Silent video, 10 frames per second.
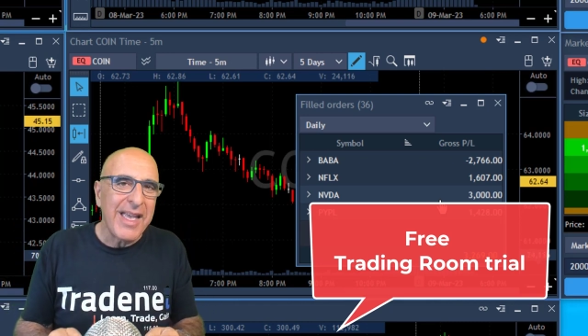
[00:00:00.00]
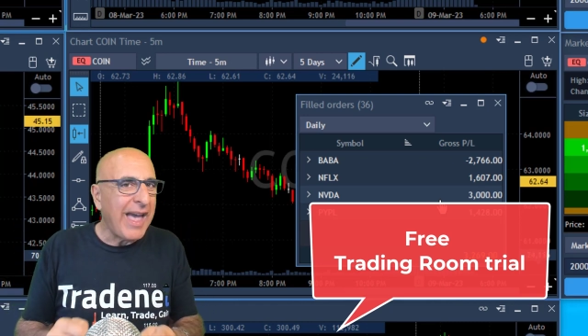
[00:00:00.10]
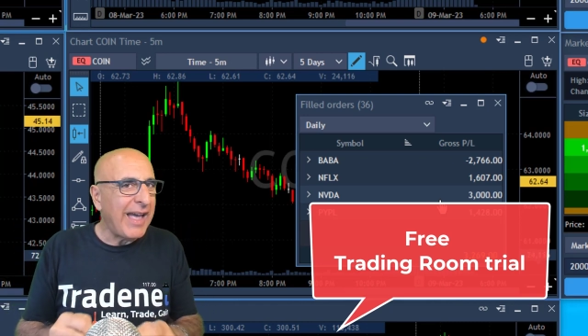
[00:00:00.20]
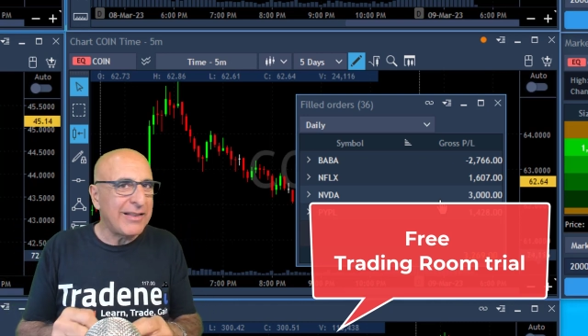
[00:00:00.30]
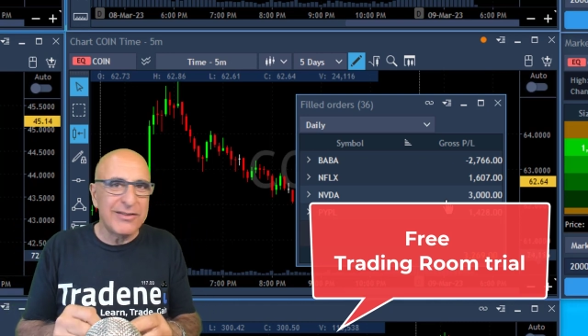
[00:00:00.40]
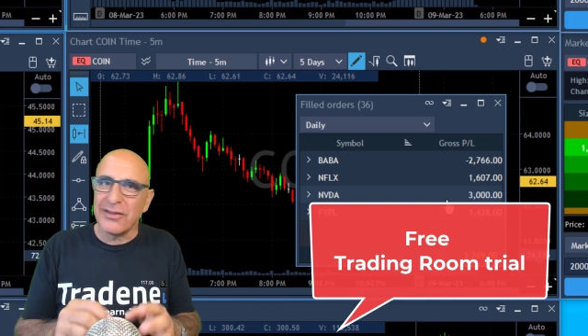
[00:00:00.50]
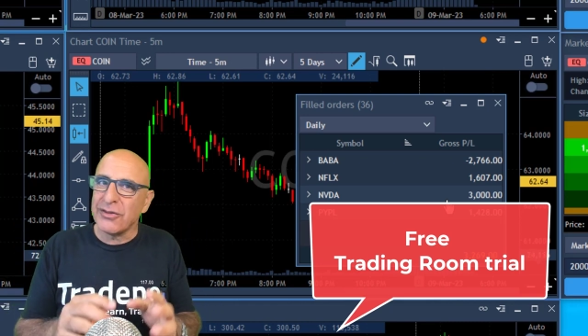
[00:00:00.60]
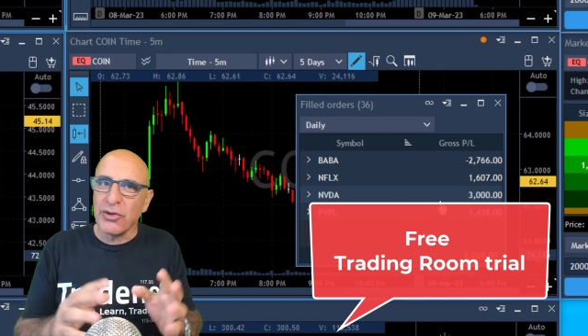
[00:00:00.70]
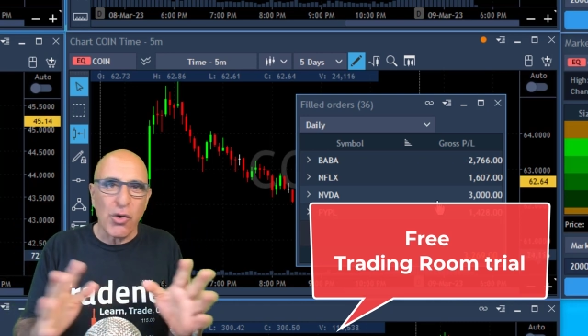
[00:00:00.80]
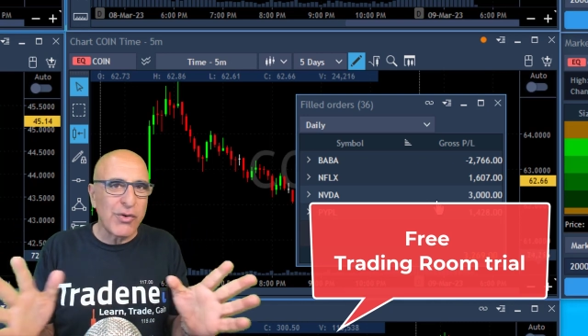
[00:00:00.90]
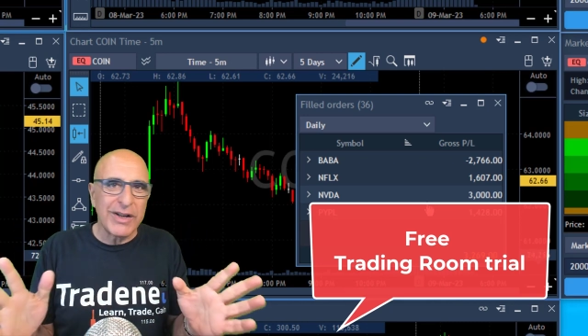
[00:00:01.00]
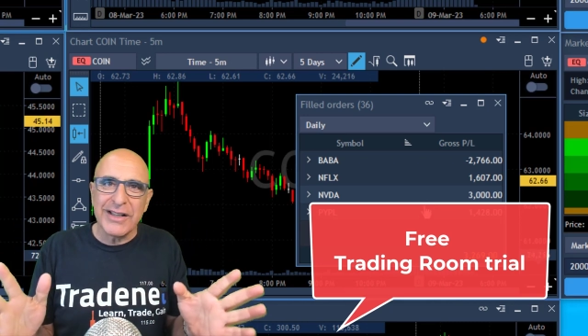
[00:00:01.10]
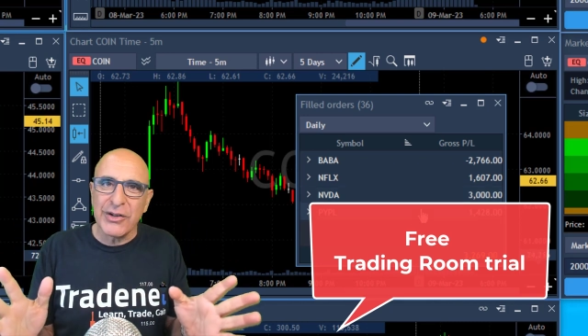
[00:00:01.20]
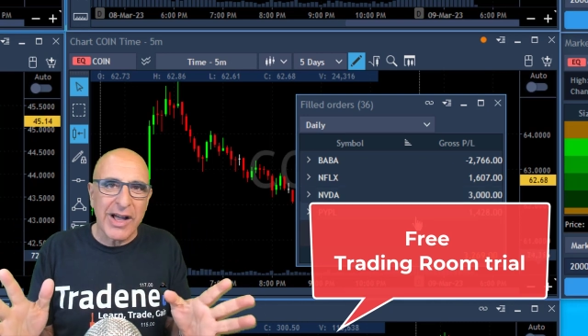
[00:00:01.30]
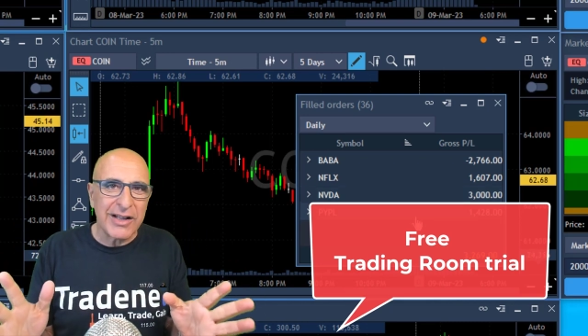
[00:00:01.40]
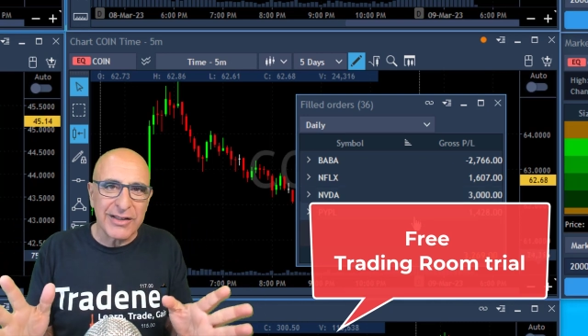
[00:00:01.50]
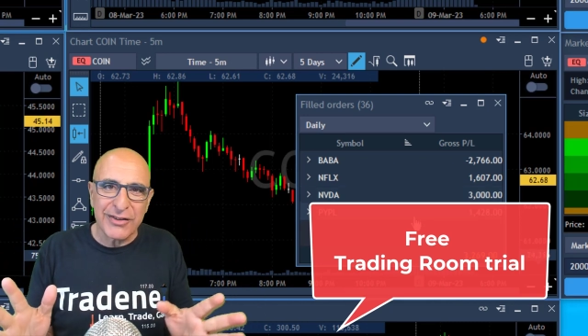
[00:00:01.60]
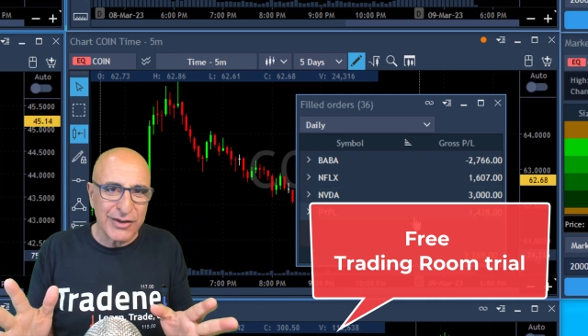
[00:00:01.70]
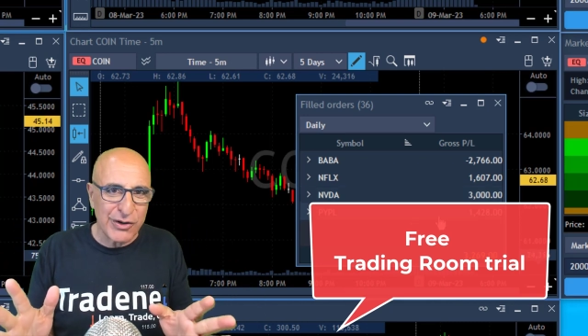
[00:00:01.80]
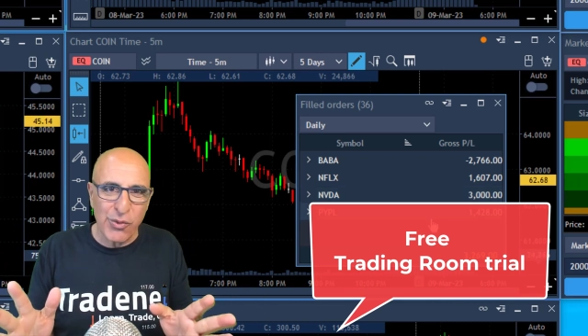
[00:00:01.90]
and no credit card is
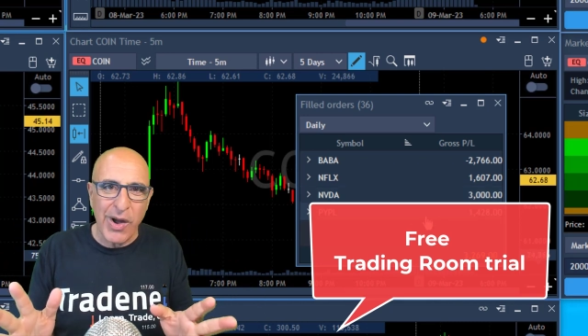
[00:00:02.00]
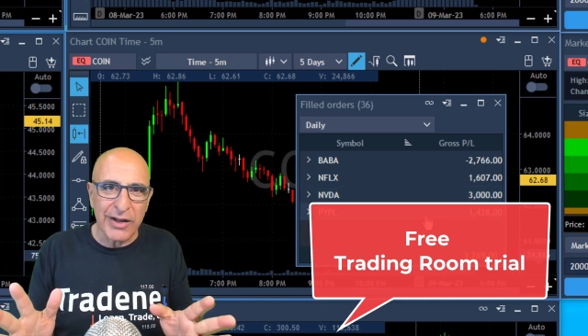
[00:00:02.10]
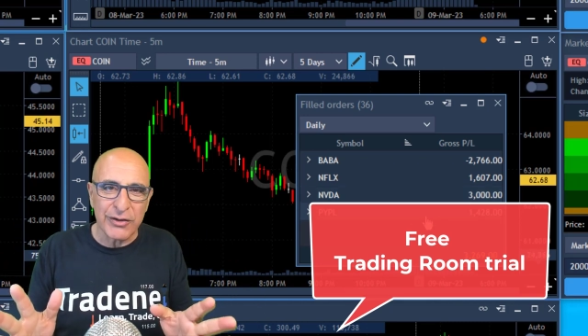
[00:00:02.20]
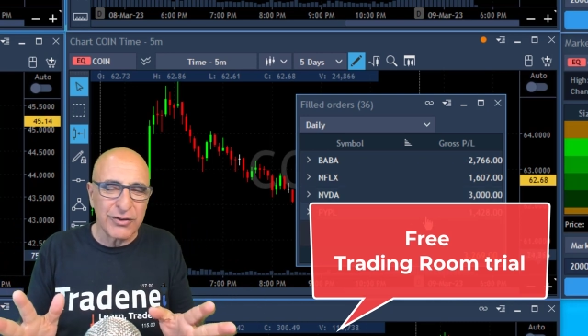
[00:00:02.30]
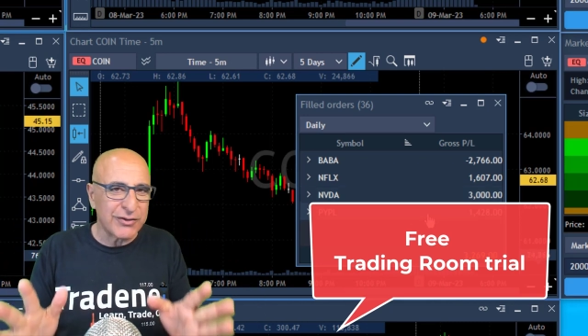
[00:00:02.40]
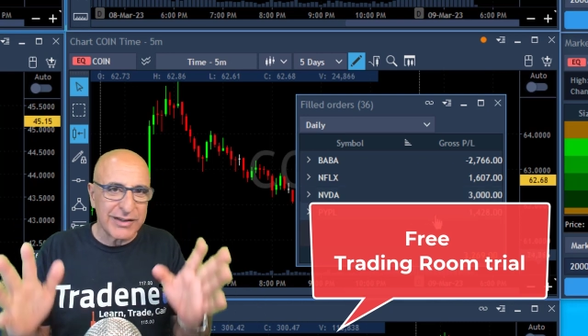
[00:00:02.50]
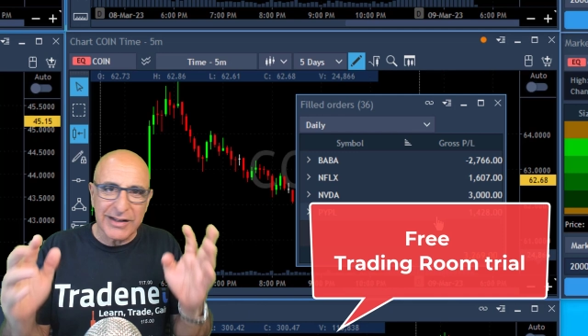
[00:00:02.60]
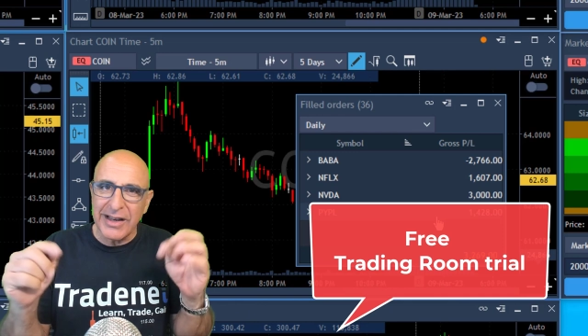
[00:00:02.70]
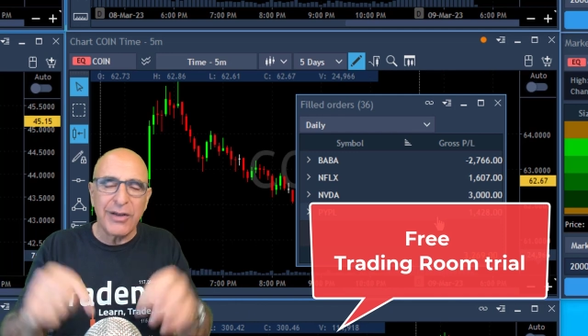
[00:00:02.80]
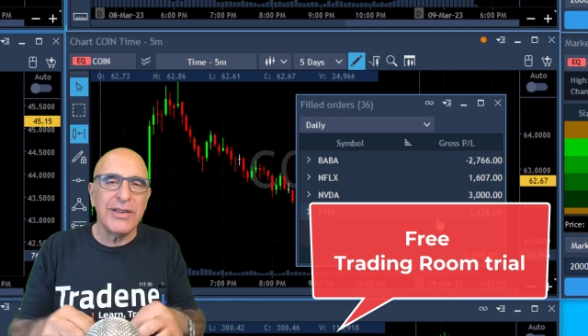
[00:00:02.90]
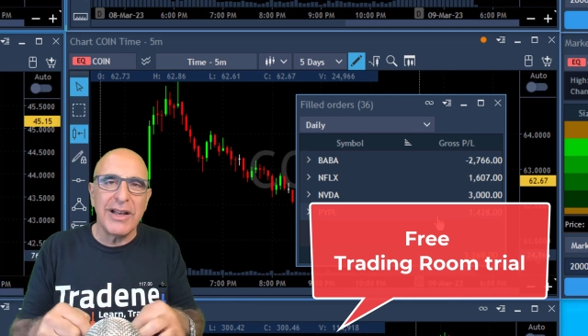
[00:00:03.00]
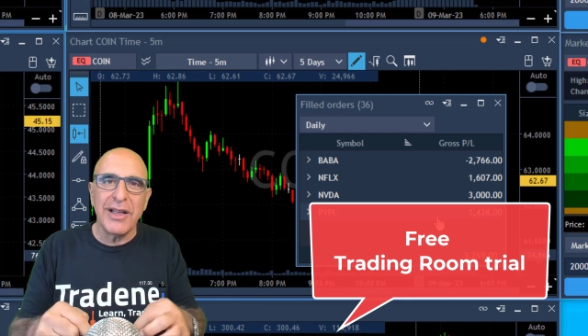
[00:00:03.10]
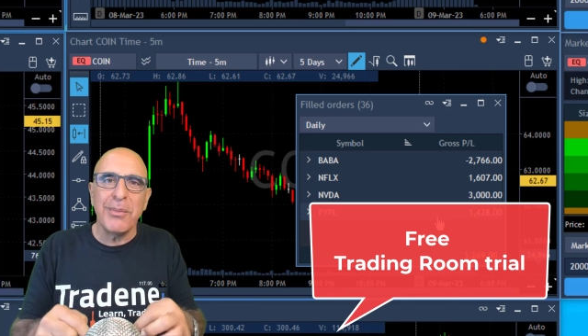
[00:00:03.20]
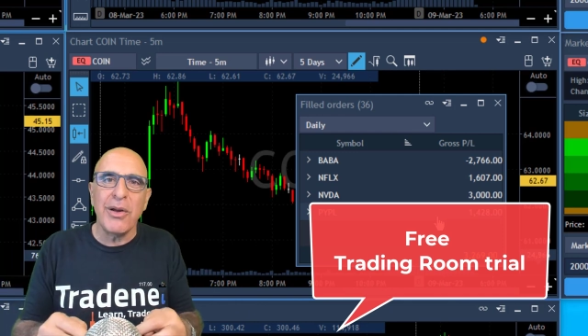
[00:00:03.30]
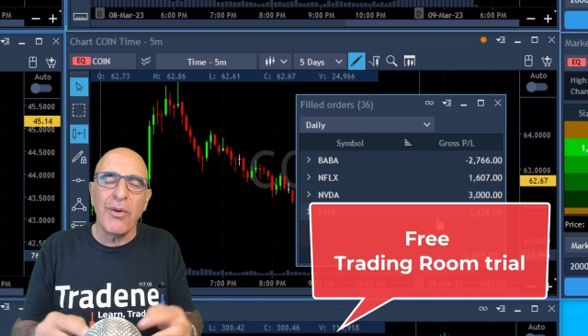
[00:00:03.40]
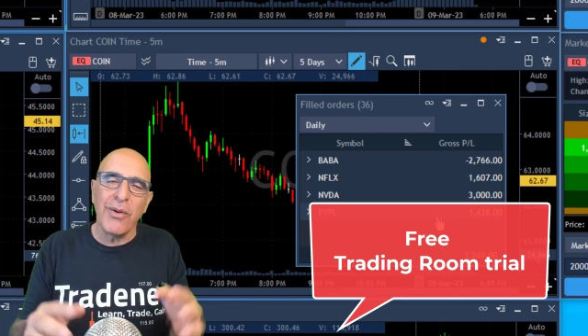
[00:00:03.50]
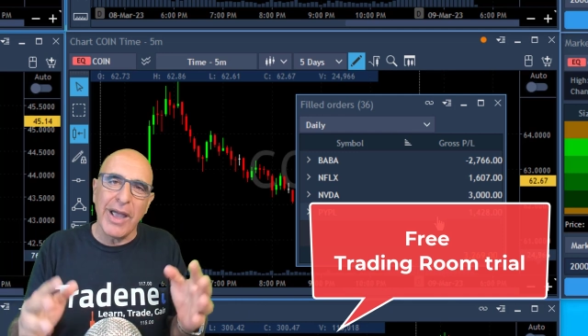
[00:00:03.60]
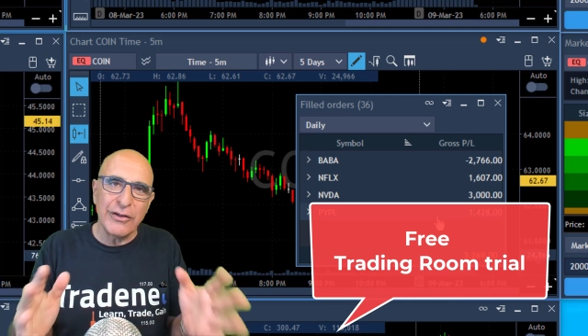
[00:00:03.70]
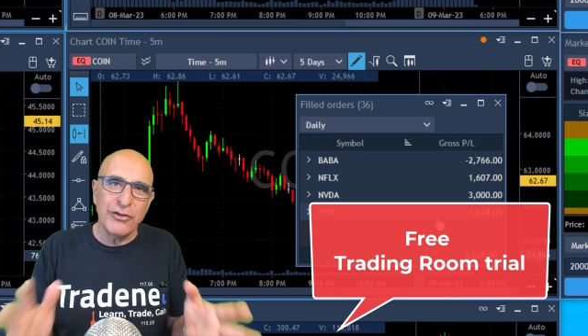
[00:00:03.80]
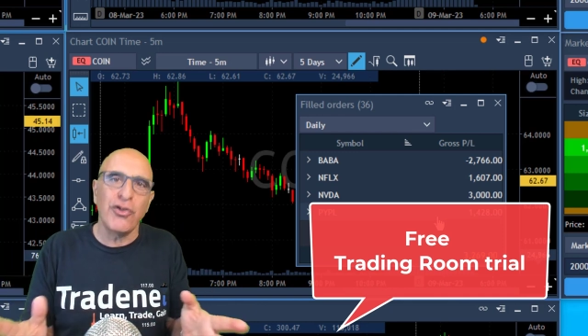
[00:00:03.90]
required. Just click on the link below
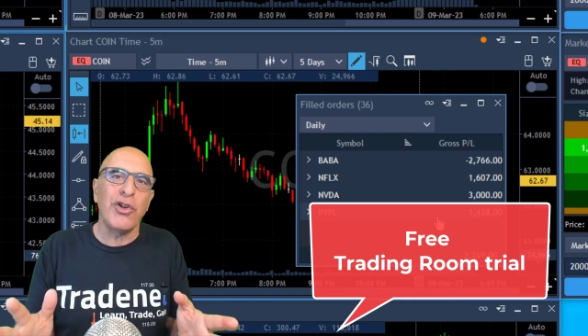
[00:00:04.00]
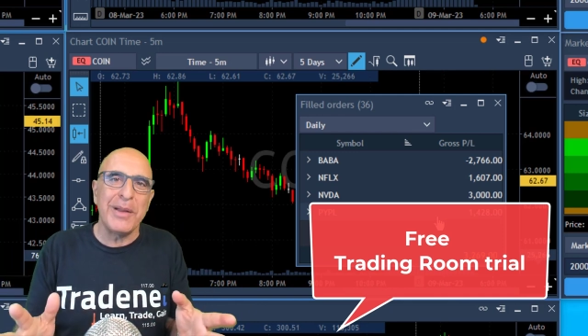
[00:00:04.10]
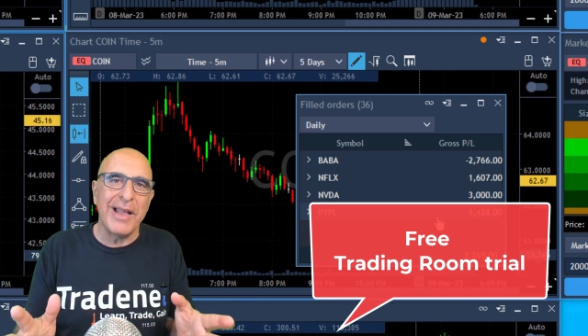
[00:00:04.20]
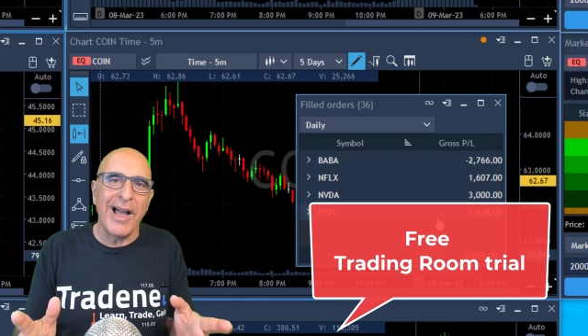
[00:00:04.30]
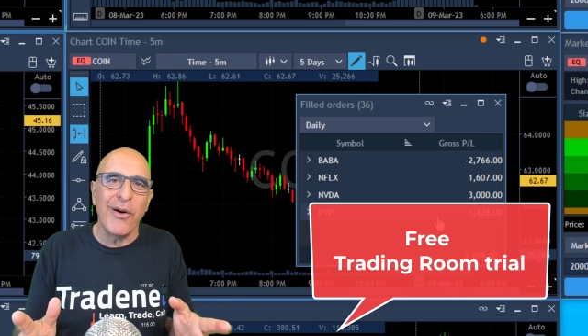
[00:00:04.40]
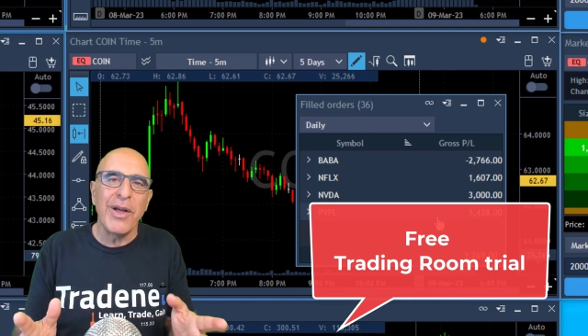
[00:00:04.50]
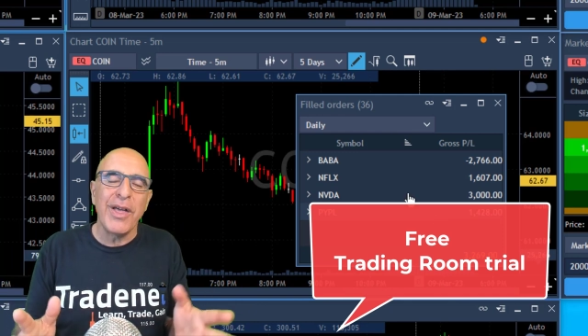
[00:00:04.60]
and join me now.